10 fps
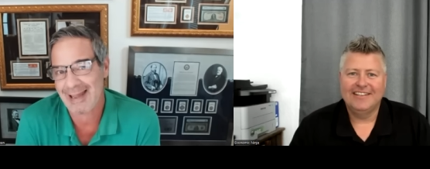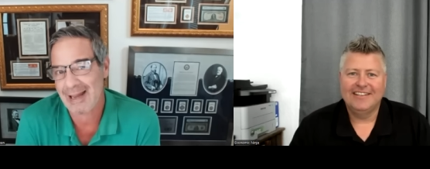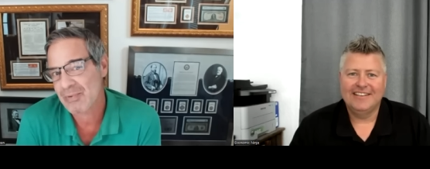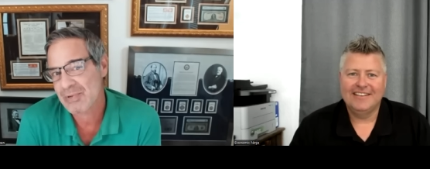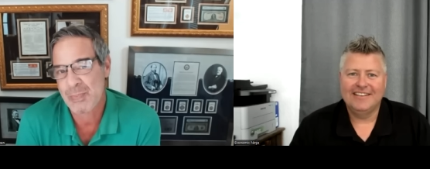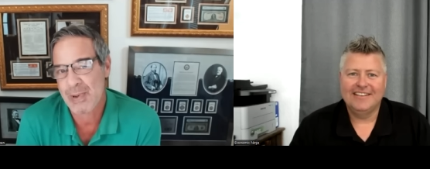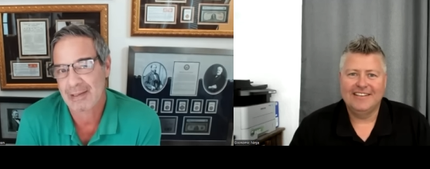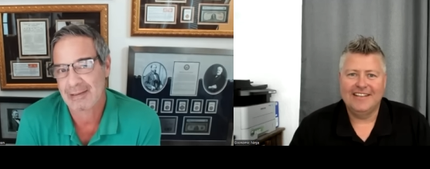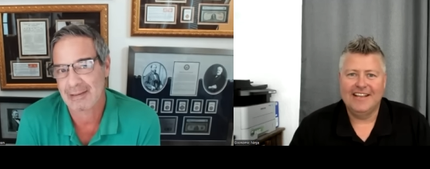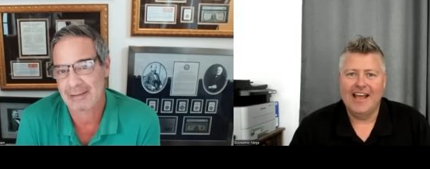Speaker 1: respect. That
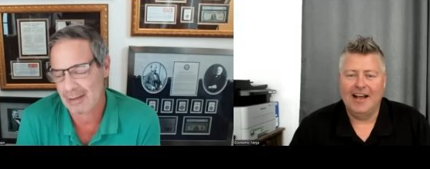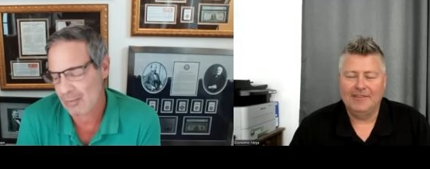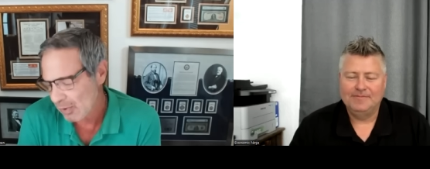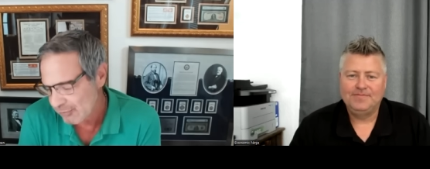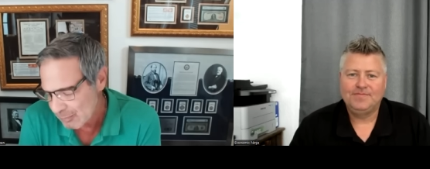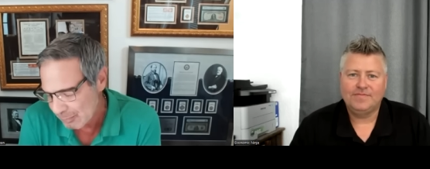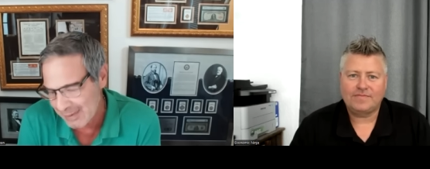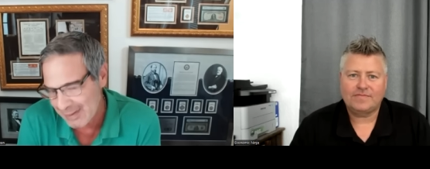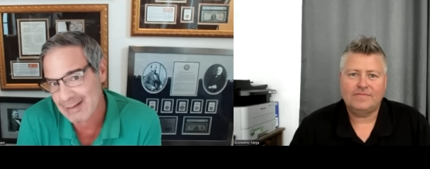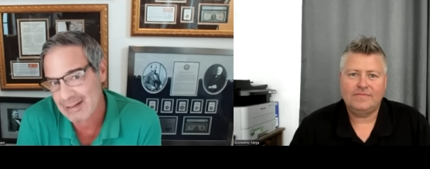it wasn't planned, and it
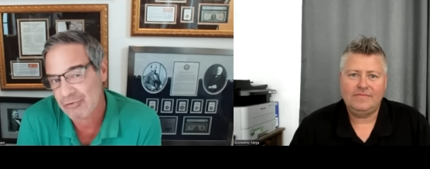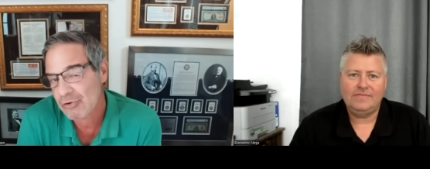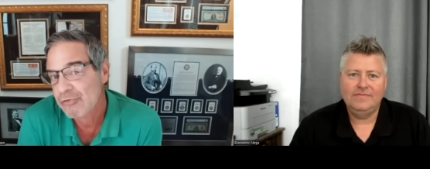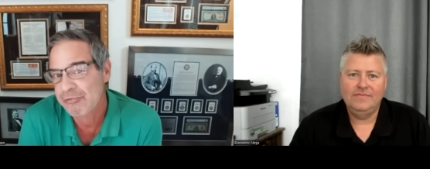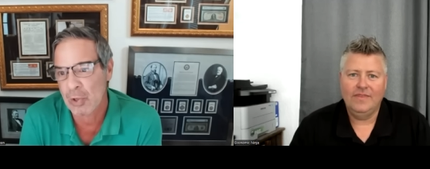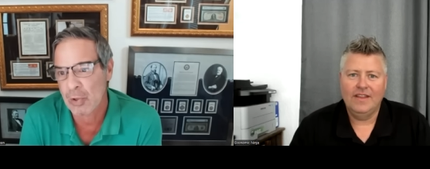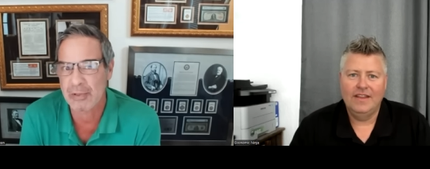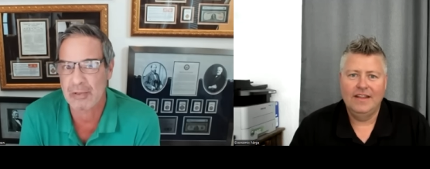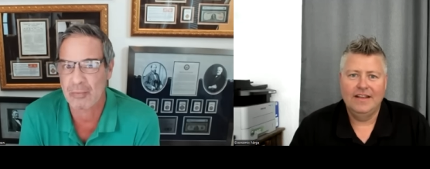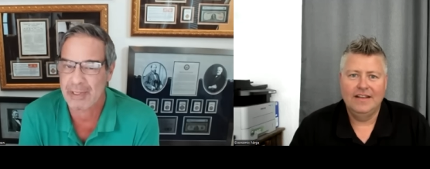just flowed, and we
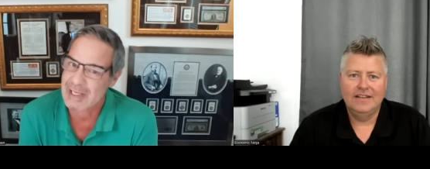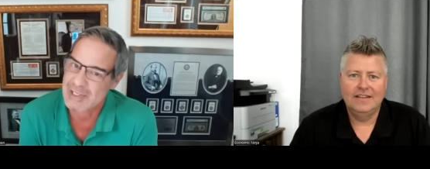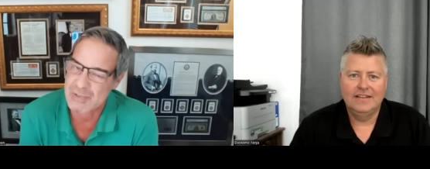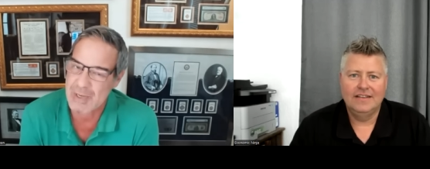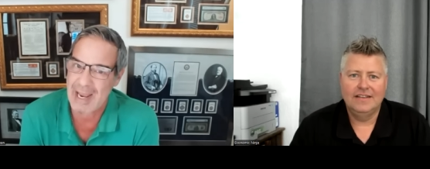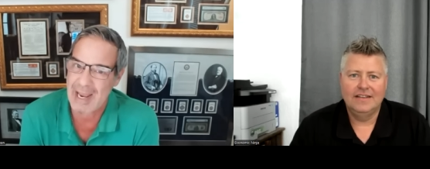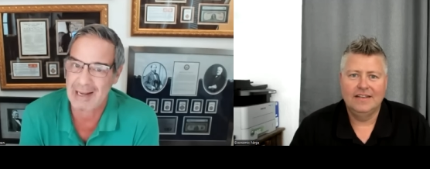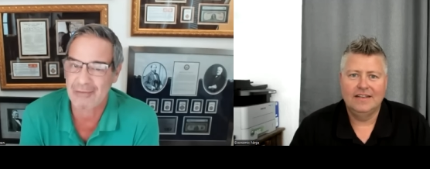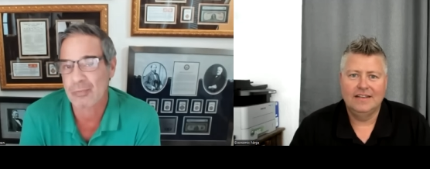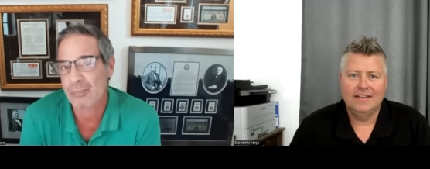answered
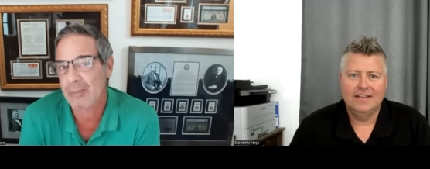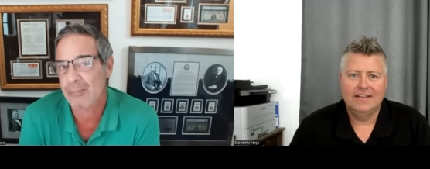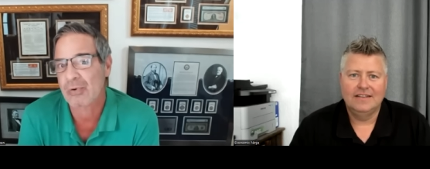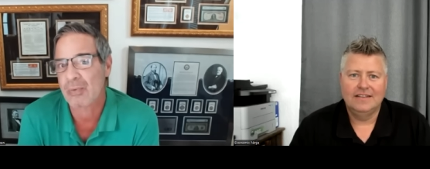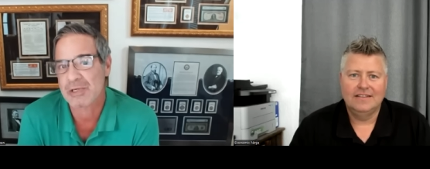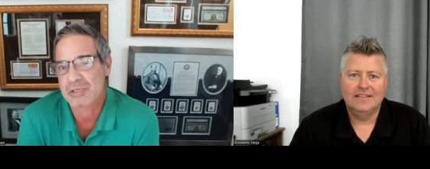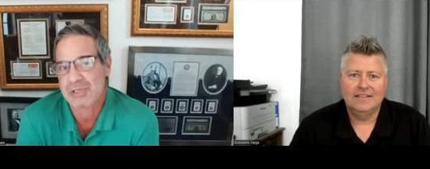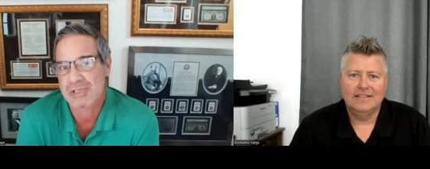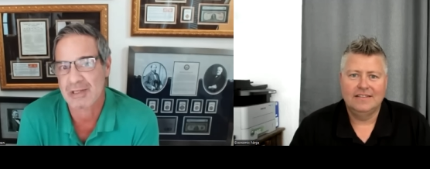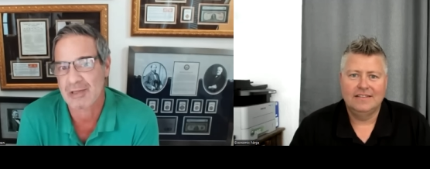people's questions. I thought
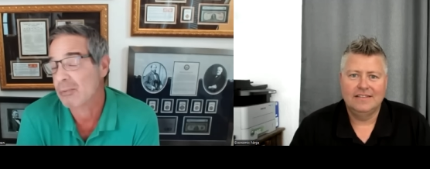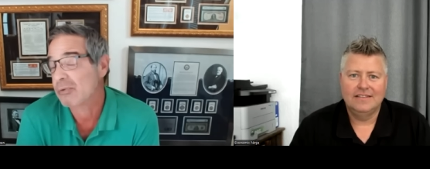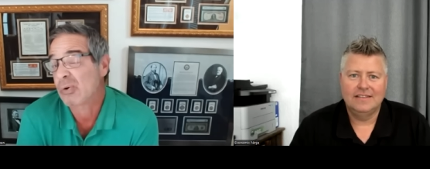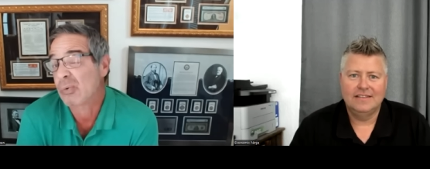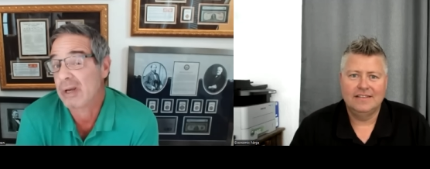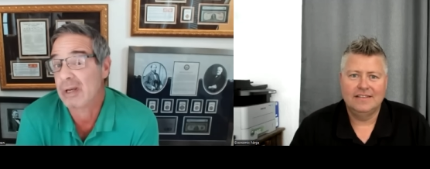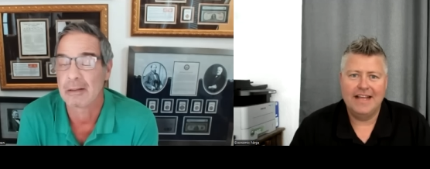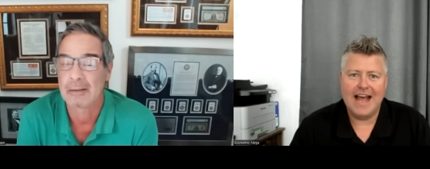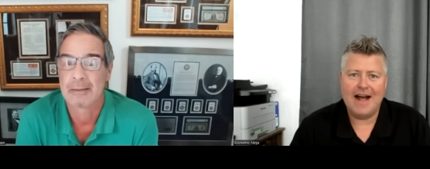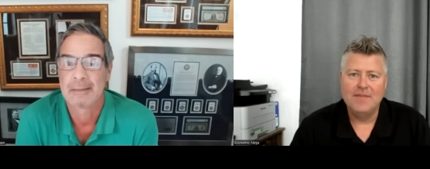it was great.
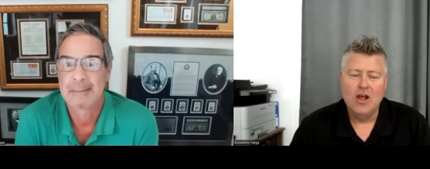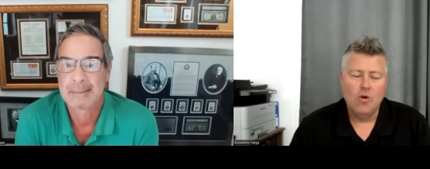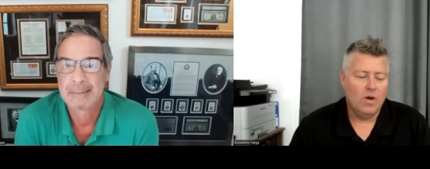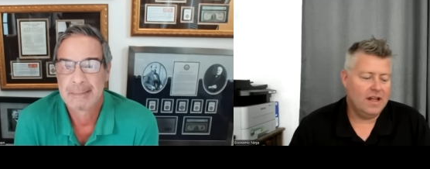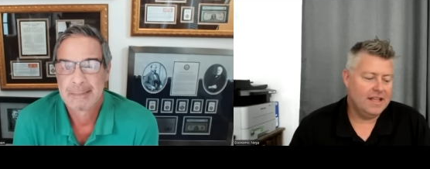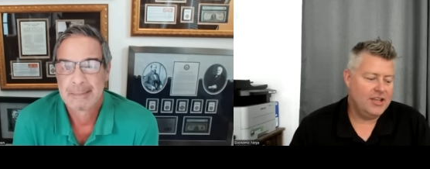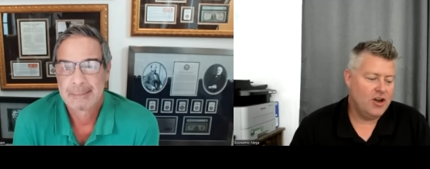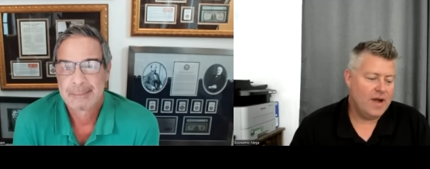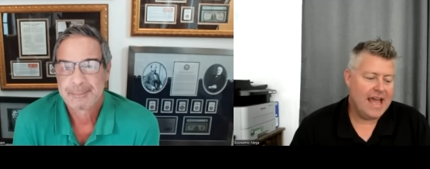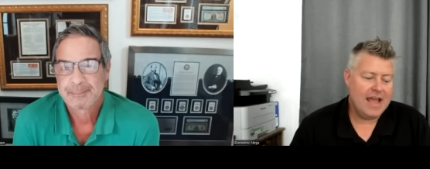
Speaker 2: Yeah. Well,
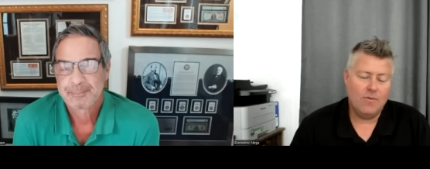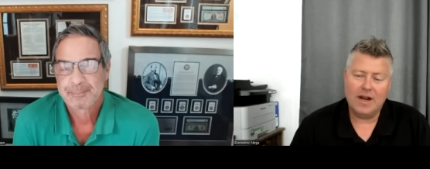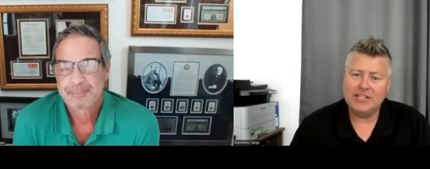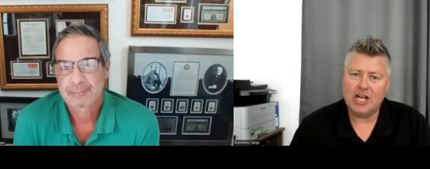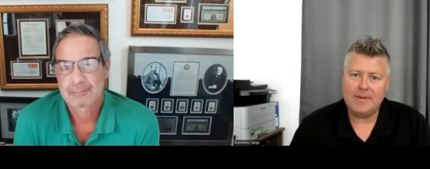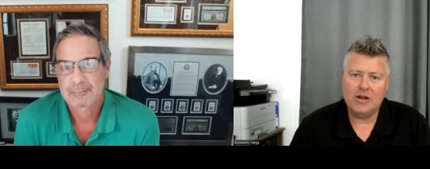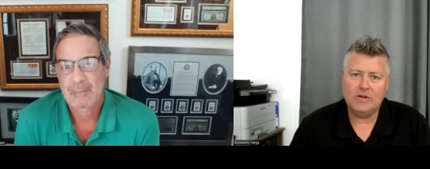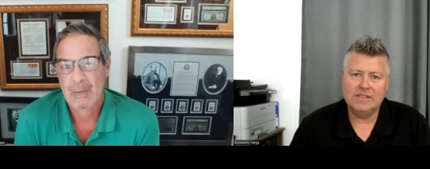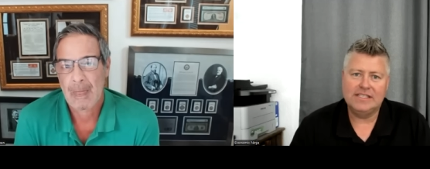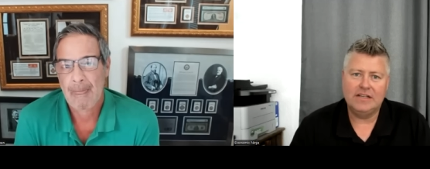you know, hey, we're going to talk about
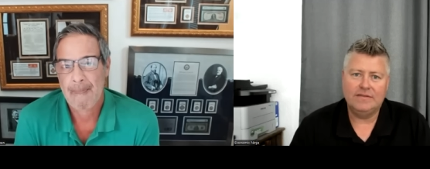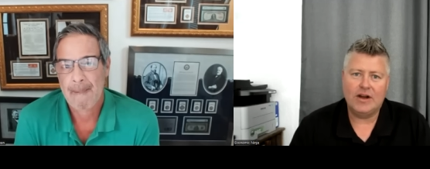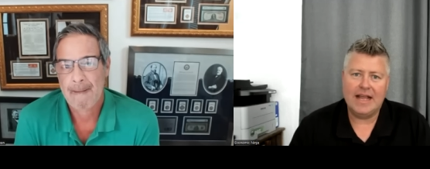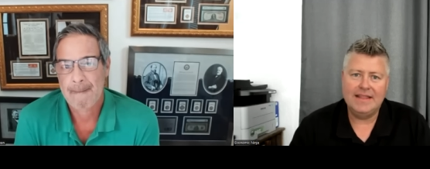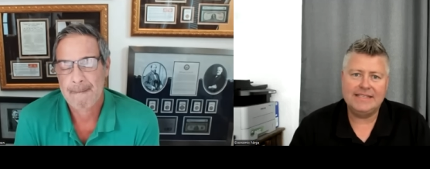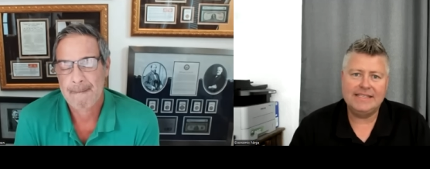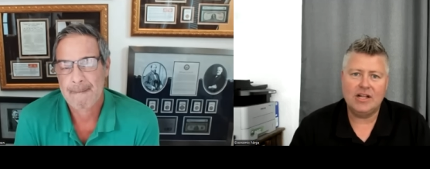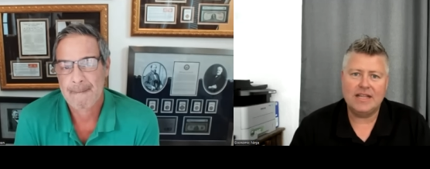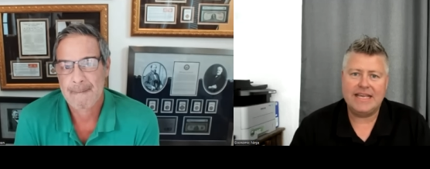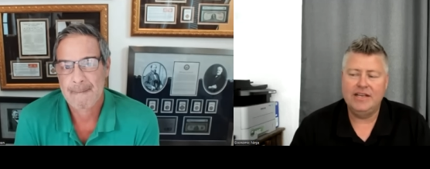gold and silver, and this
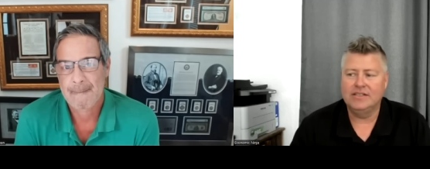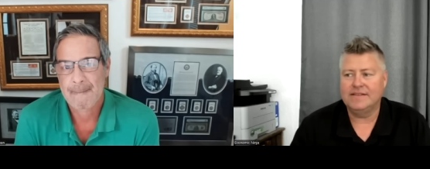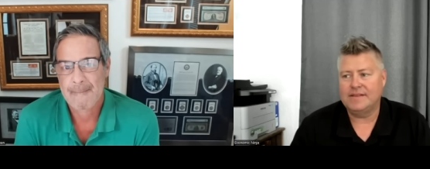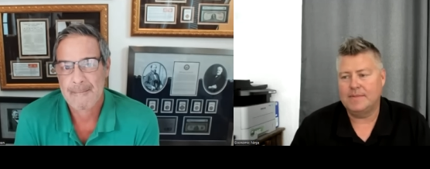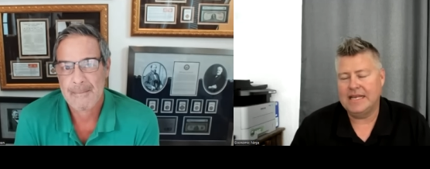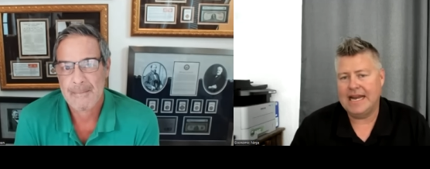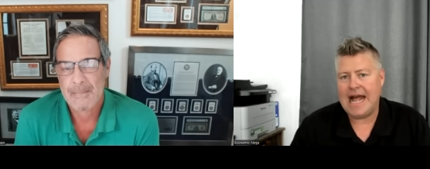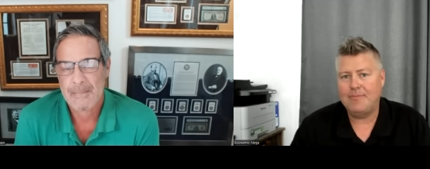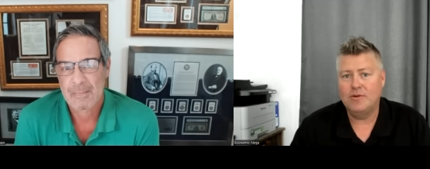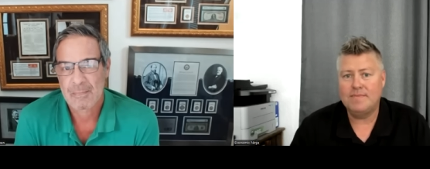is on the heels of something that
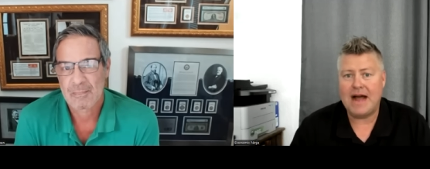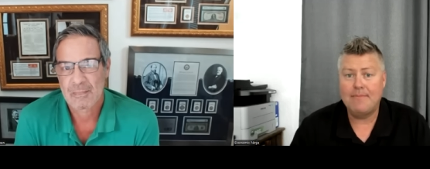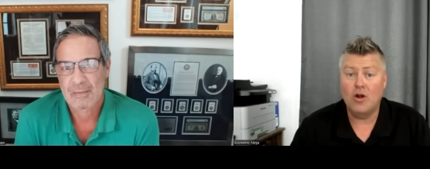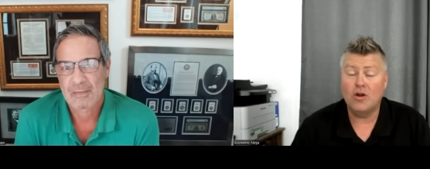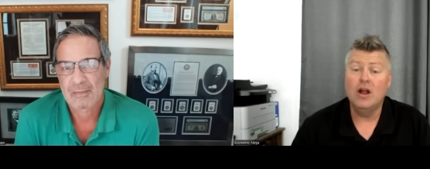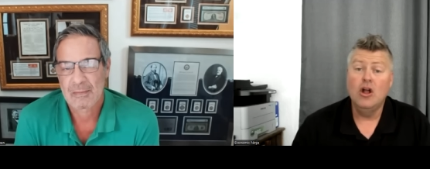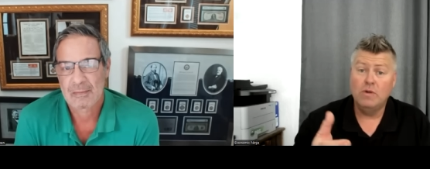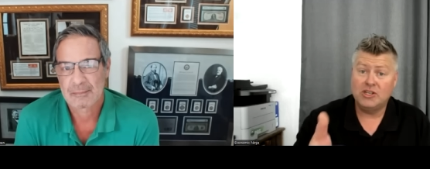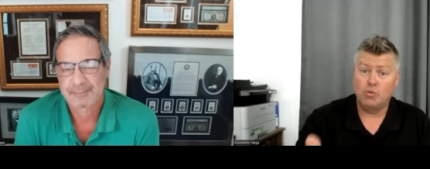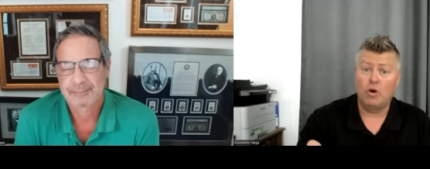happened with my broker,
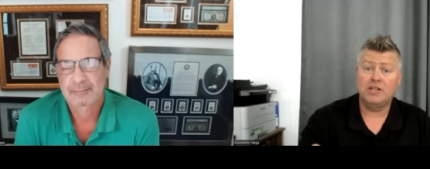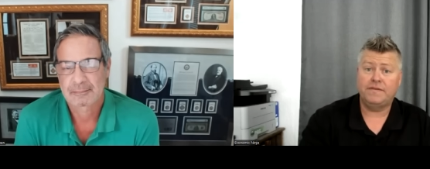which